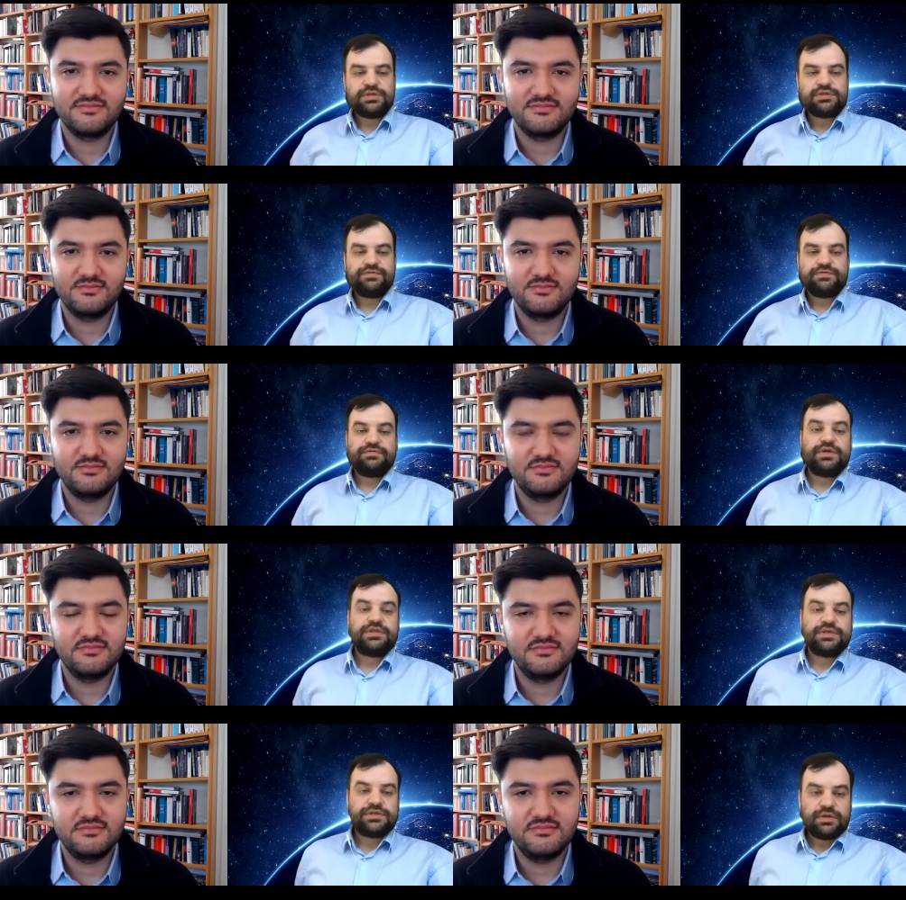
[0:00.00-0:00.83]
Speaker 1: software
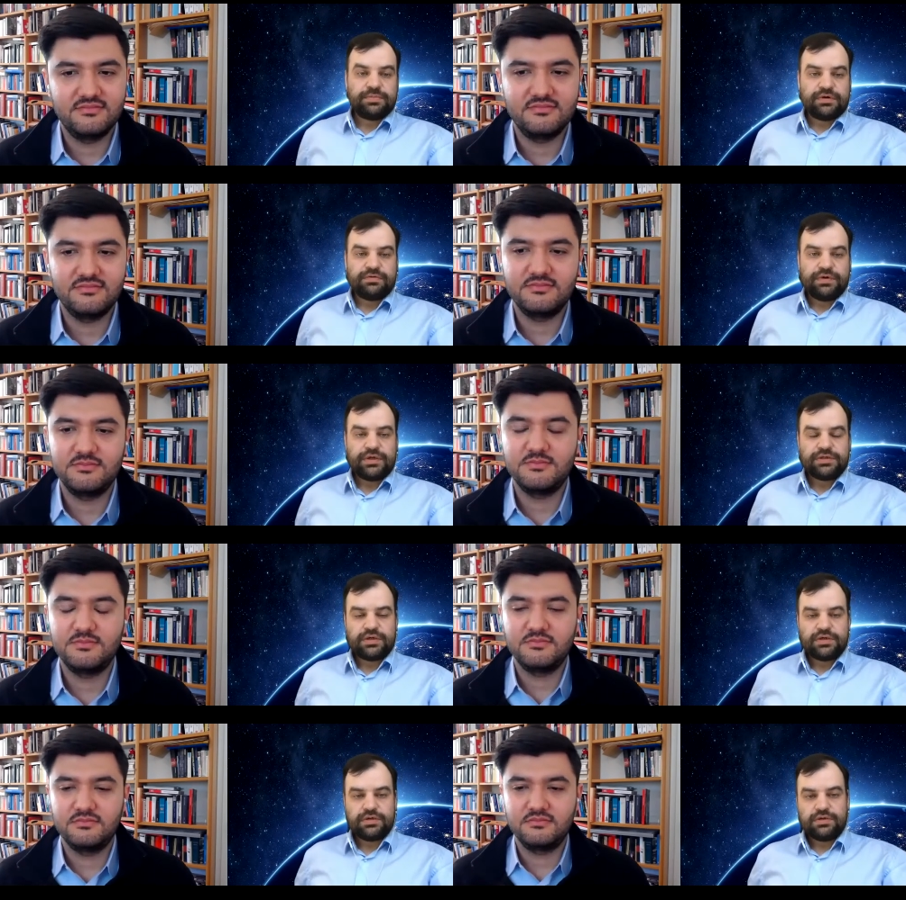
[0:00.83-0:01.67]
testing
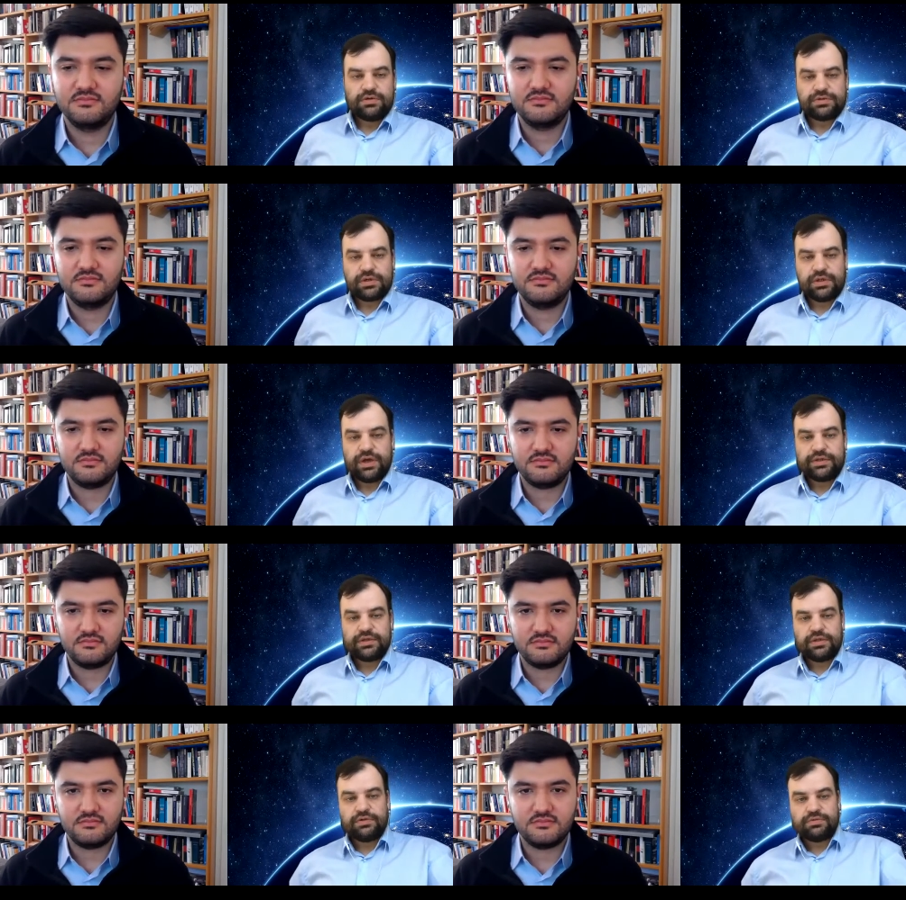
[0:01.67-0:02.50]
provider whose
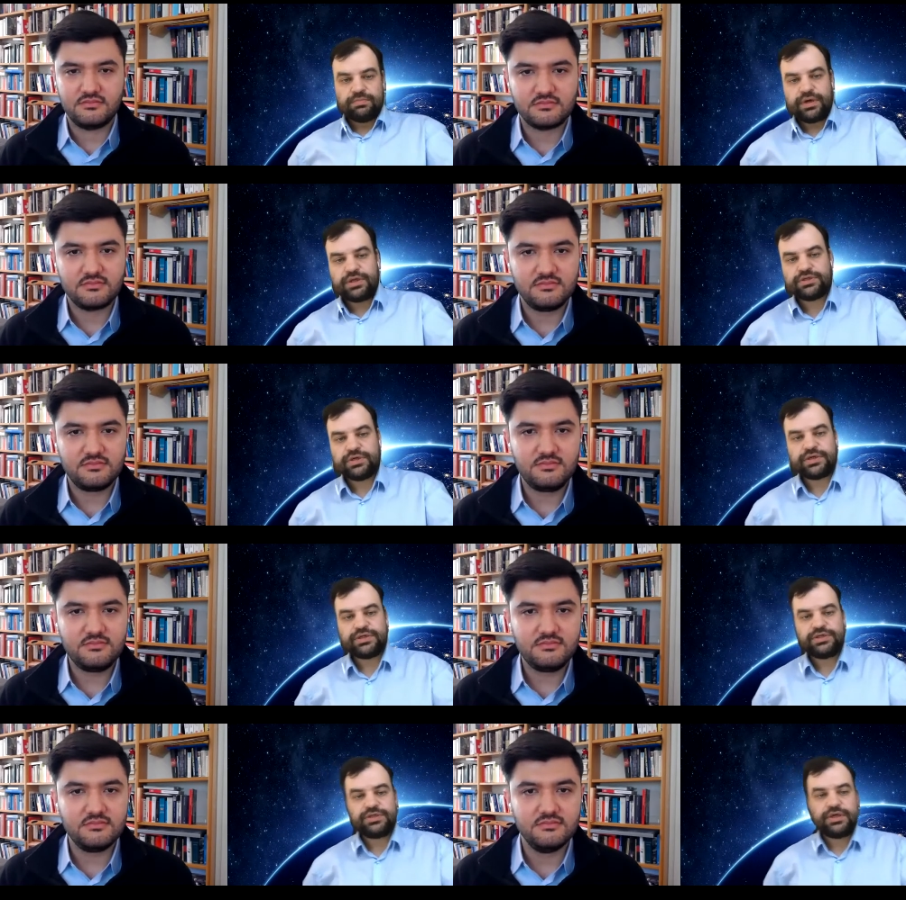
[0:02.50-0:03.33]
clients include major
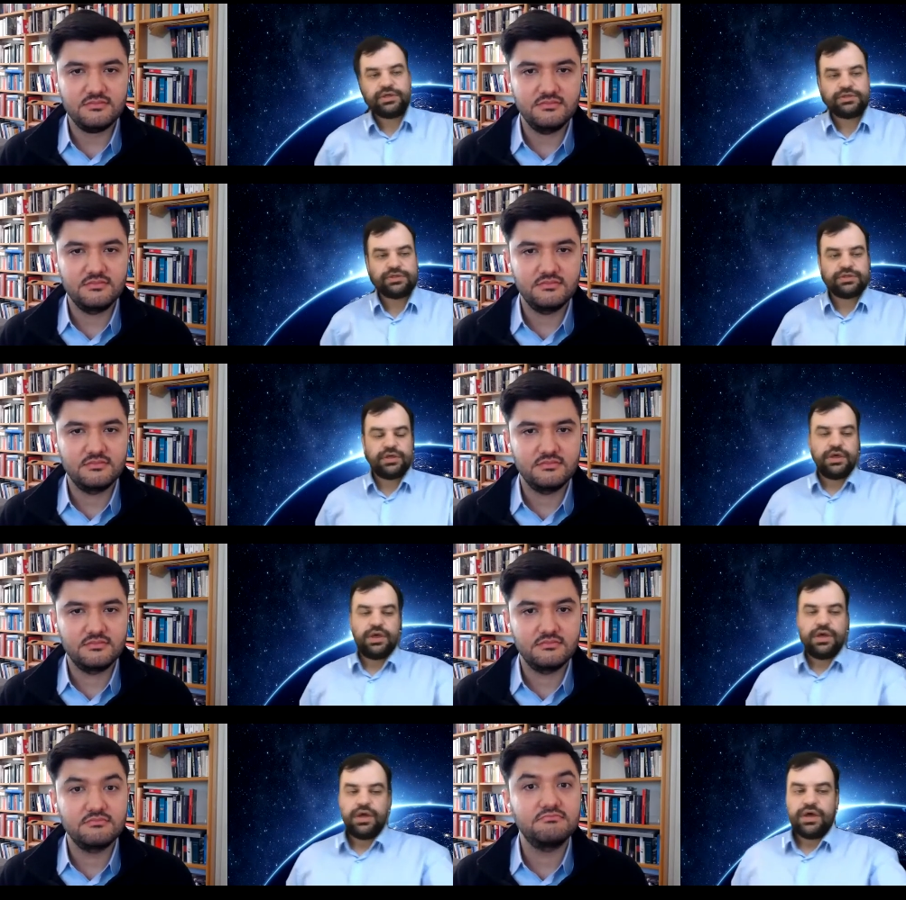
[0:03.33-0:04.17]
exchanges,
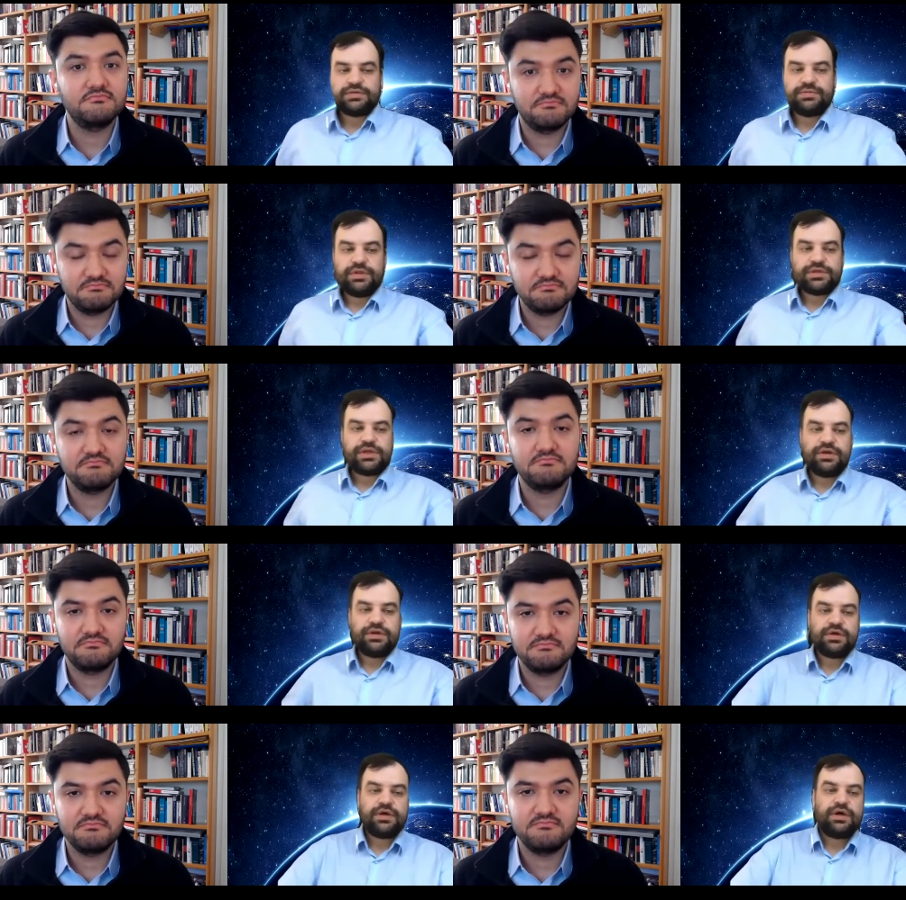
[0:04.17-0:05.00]
as well as
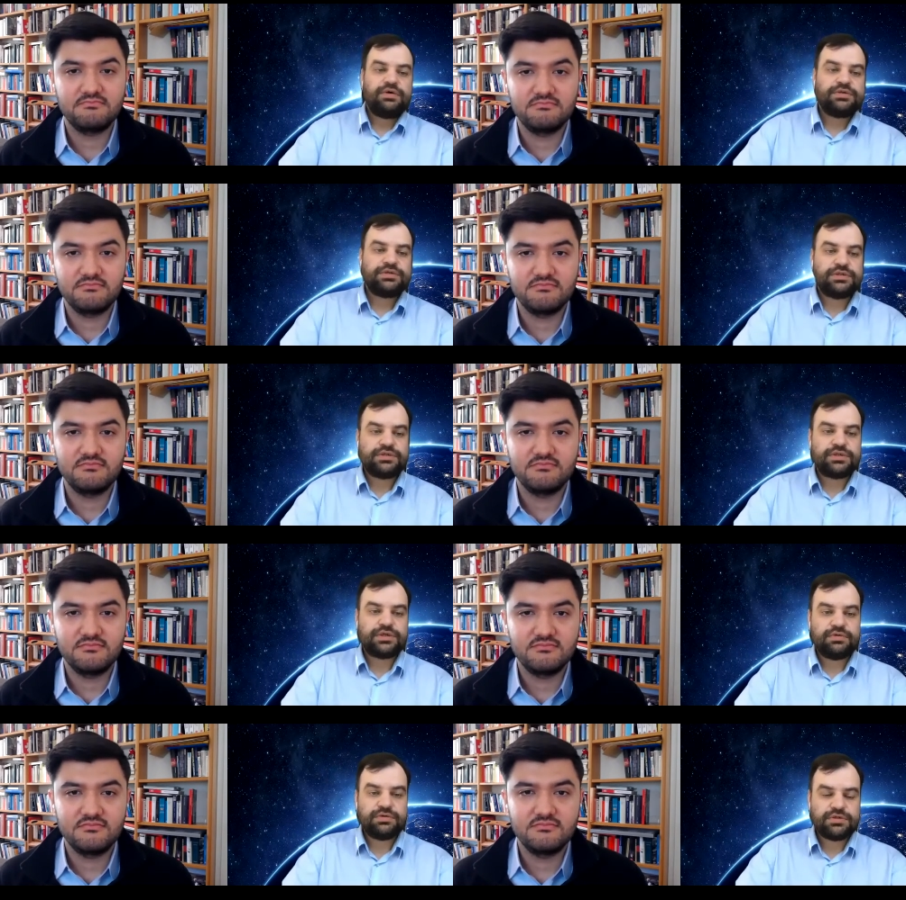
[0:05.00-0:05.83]
clearinghouses,
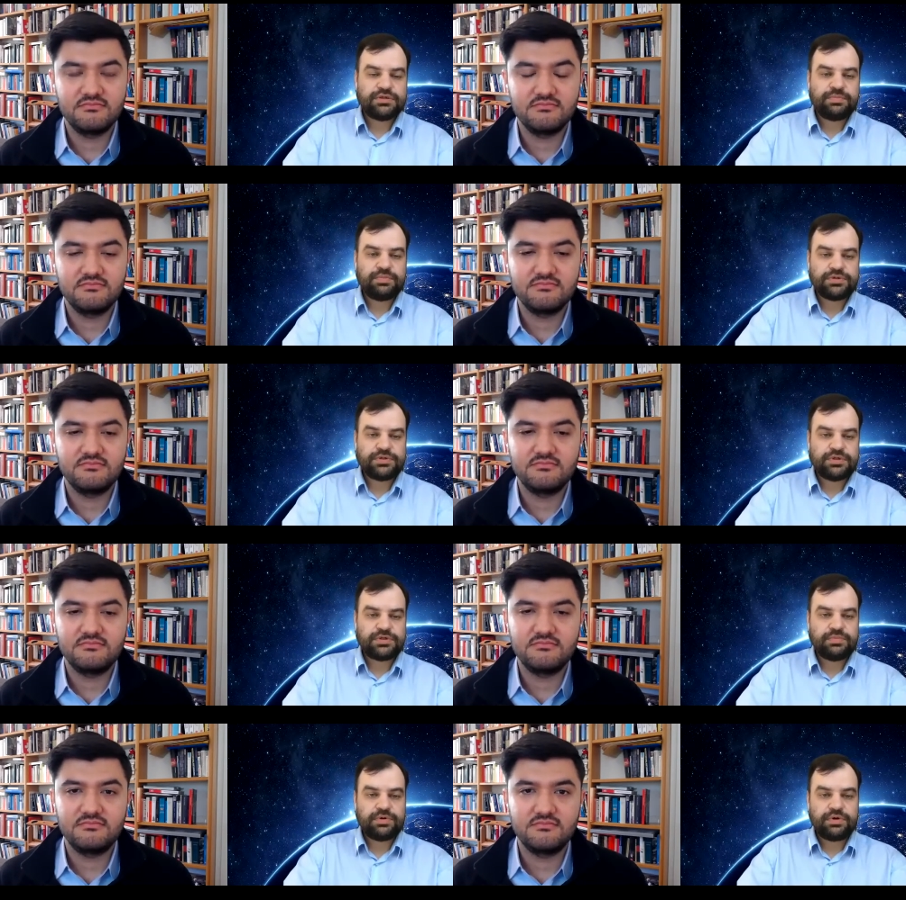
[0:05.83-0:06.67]
security
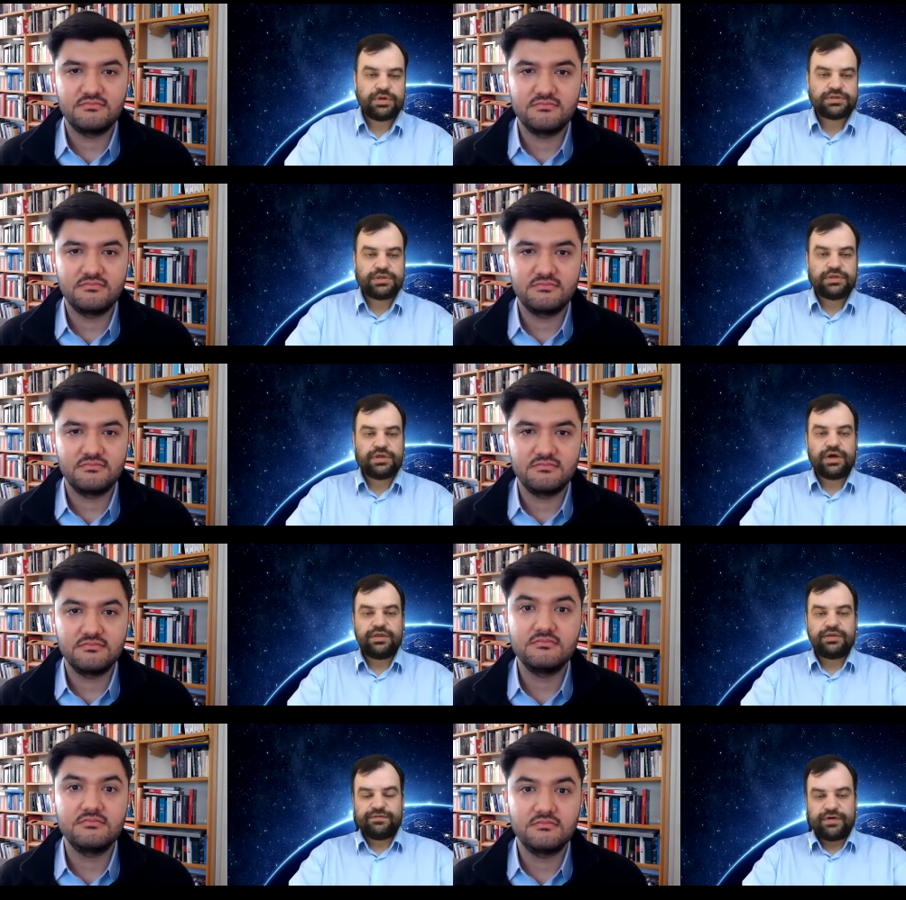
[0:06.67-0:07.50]
depositors, brokers, and
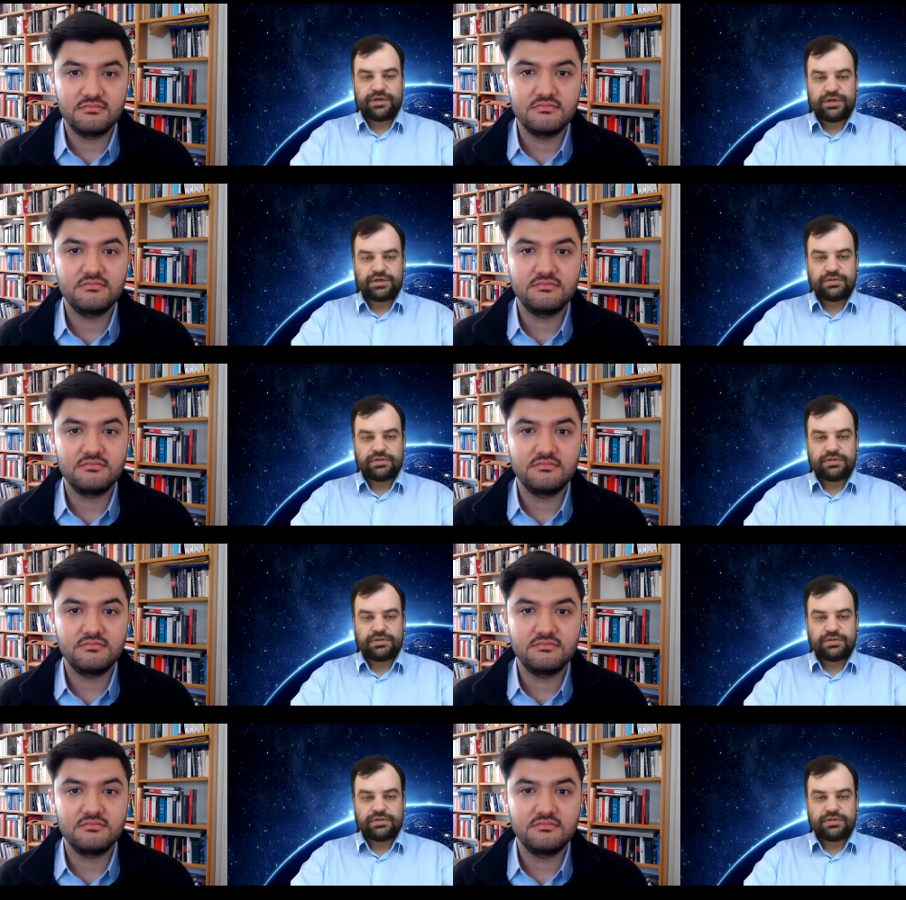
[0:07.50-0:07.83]
other financial